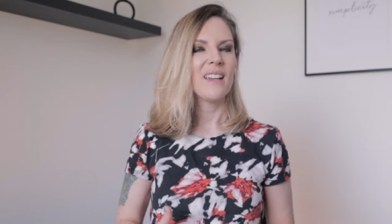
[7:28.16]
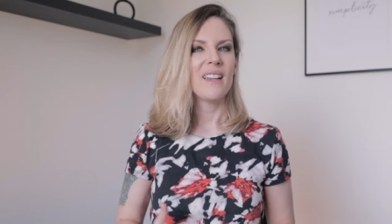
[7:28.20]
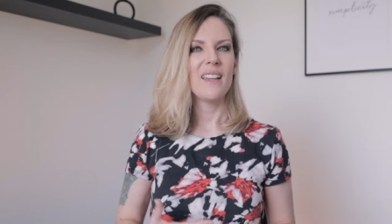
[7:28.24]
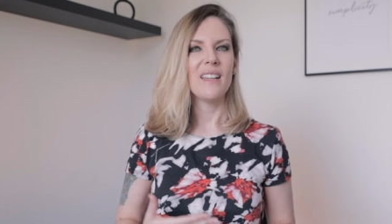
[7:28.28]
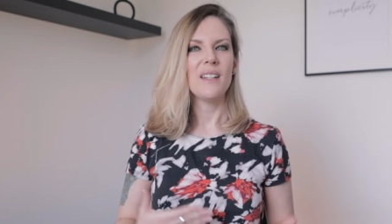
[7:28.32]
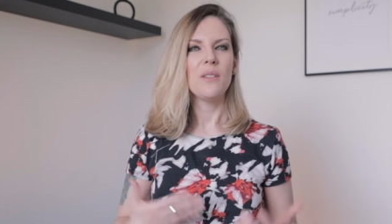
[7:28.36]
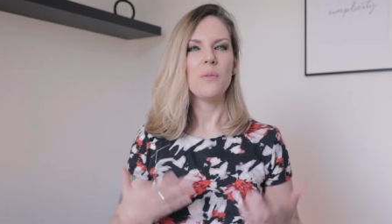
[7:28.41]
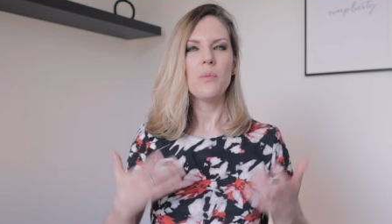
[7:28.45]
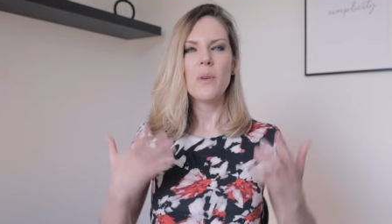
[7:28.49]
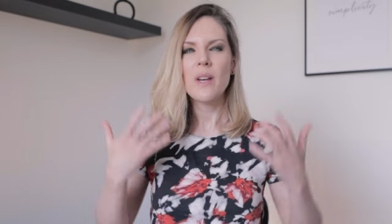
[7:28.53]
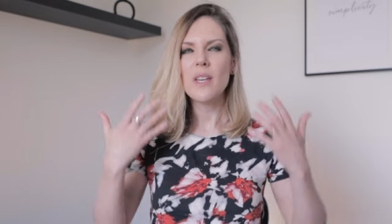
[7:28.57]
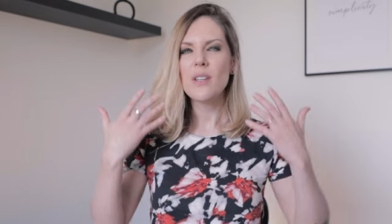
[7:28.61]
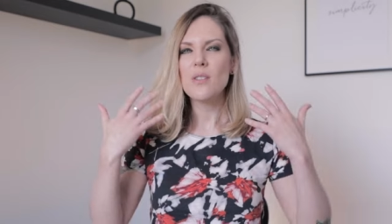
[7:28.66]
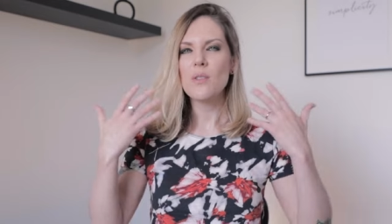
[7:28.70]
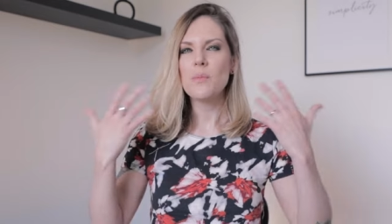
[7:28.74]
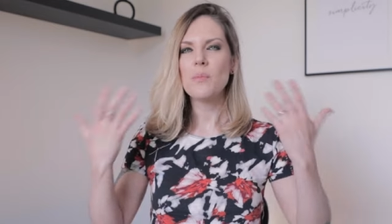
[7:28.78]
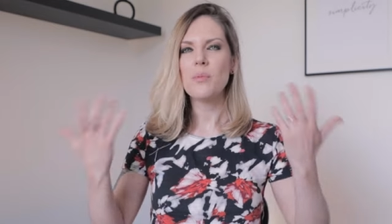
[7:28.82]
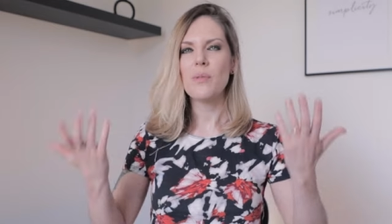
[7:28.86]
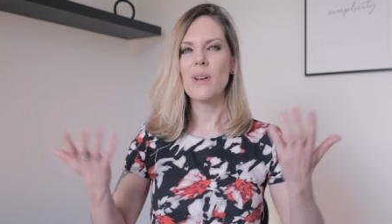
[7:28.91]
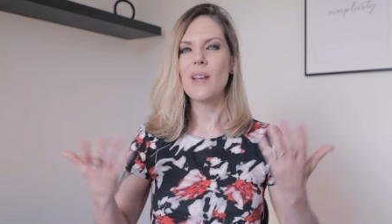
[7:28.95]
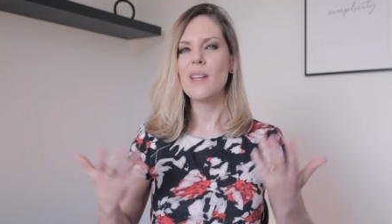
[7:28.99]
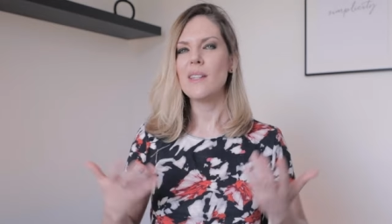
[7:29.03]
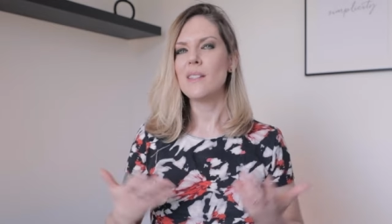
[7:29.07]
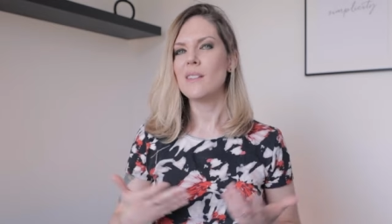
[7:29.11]
in a way your
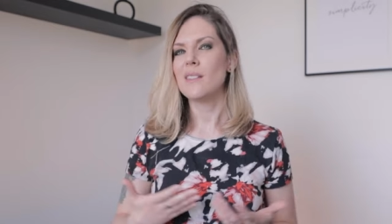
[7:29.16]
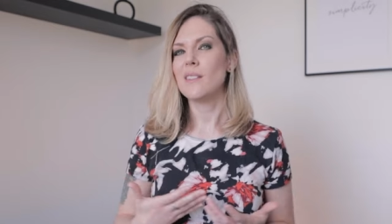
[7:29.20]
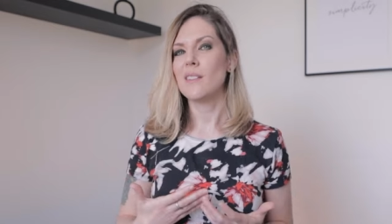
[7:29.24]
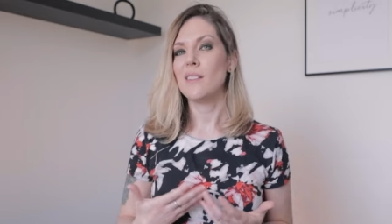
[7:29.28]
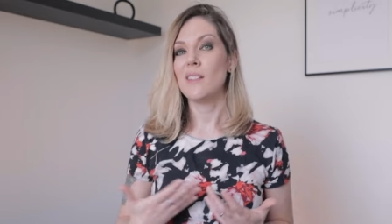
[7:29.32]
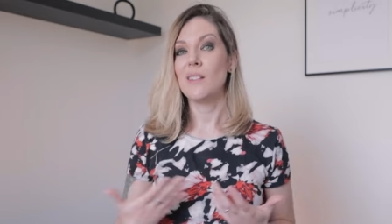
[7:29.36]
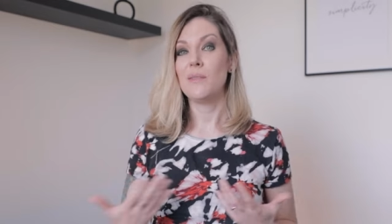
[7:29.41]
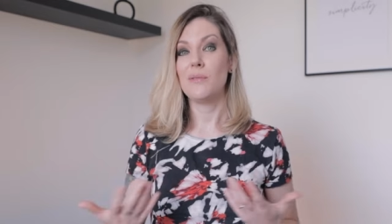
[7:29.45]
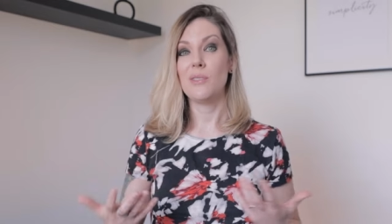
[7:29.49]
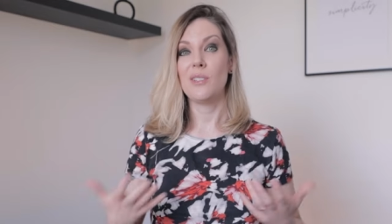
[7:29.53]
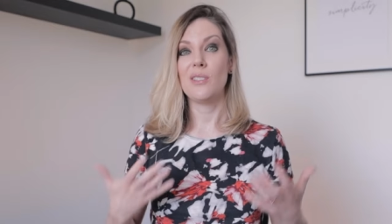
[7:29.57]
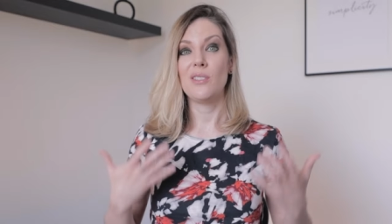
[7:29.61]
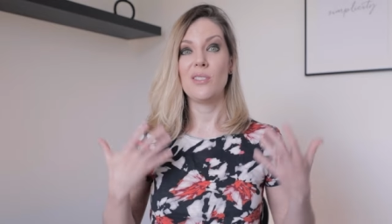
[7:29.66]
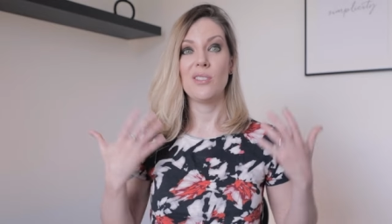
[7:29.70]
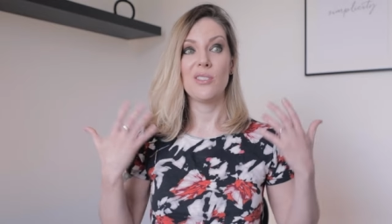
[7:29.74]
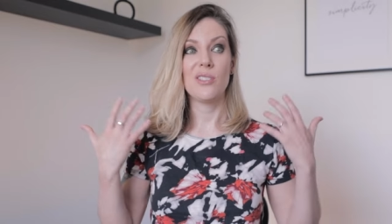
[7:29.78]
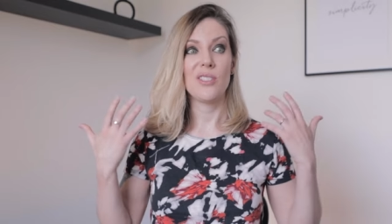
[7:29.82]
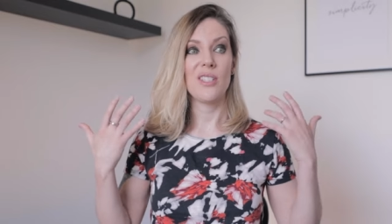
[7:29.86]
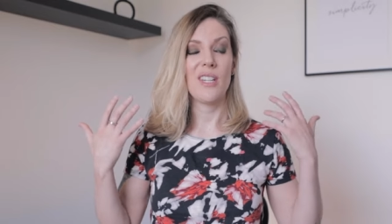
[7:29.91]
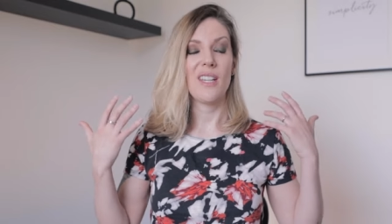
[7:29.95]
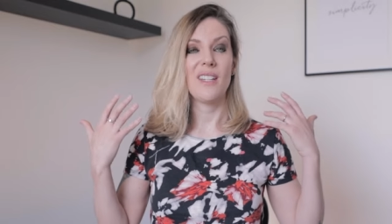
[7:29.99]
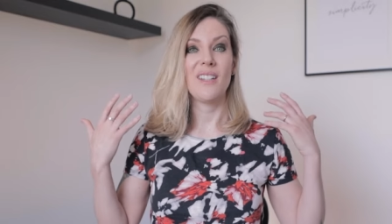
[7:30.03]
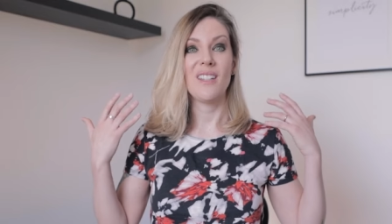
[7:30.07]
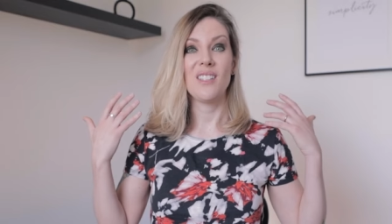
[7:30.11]
brain doesn't even
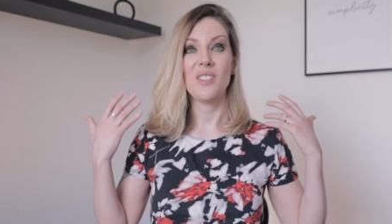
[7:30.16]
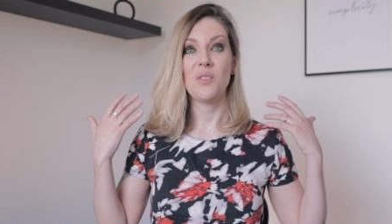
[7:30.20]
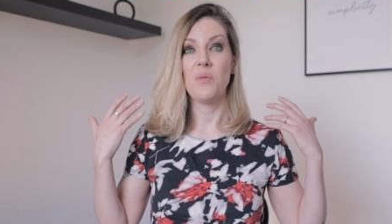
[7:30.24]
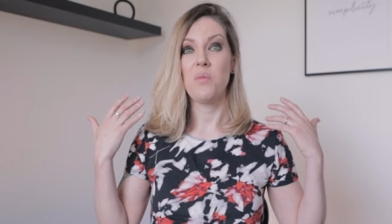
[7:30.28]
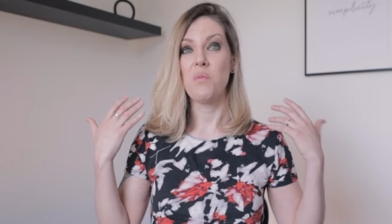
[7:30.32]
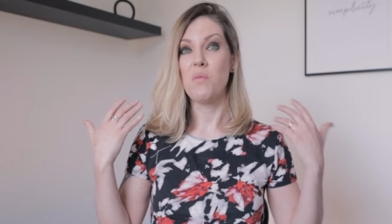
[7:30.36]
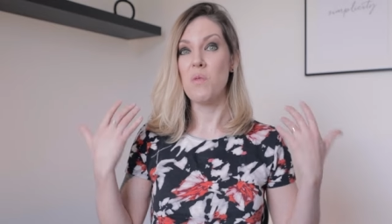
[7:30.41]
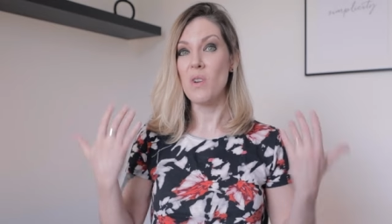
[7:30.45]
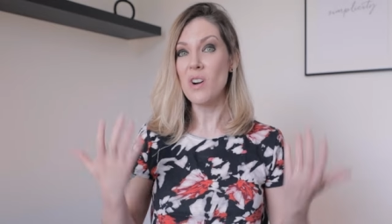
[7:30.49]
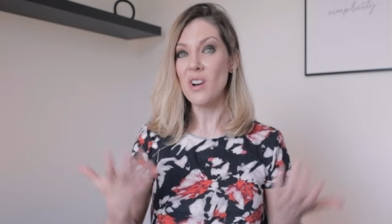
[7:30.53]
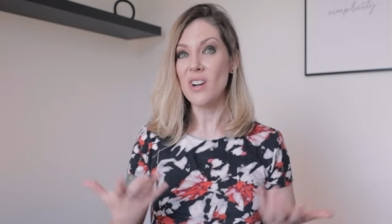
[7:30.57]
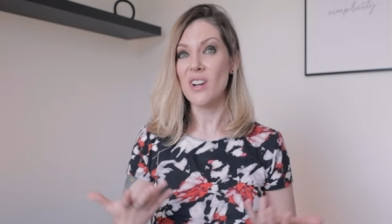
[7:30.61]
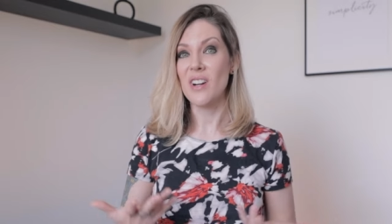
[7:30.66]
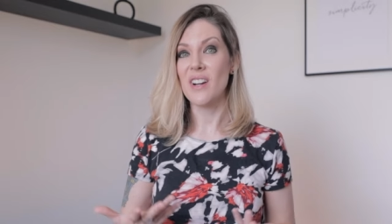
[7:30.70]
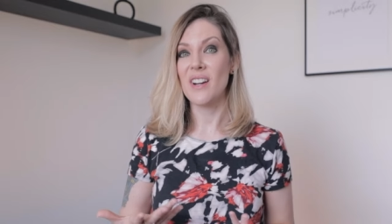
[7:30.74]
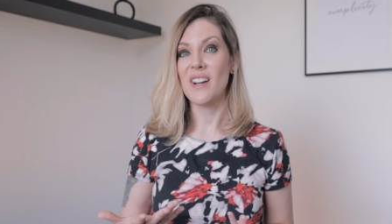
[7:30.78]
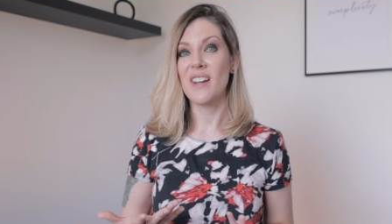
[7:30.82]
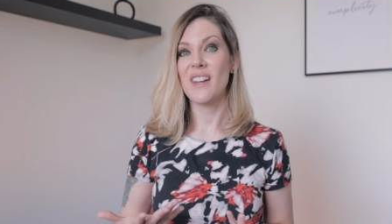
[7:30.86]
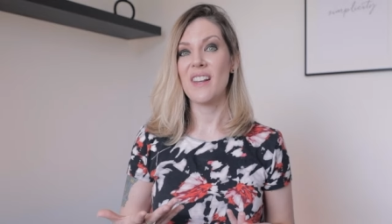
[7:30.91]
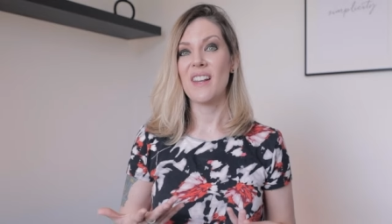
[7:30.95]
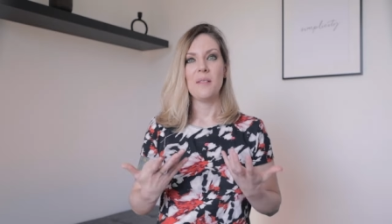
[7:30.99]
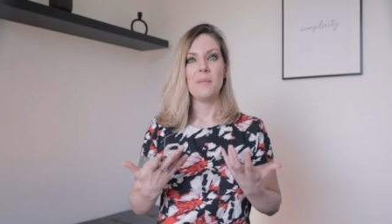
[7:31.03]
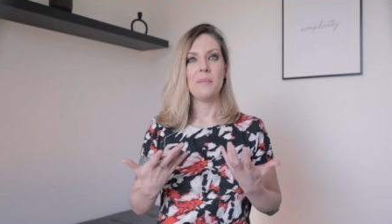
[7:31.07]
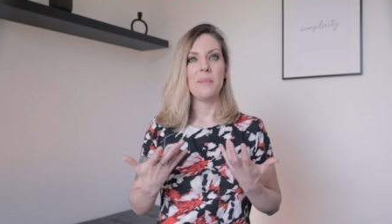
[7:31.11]
understand as work,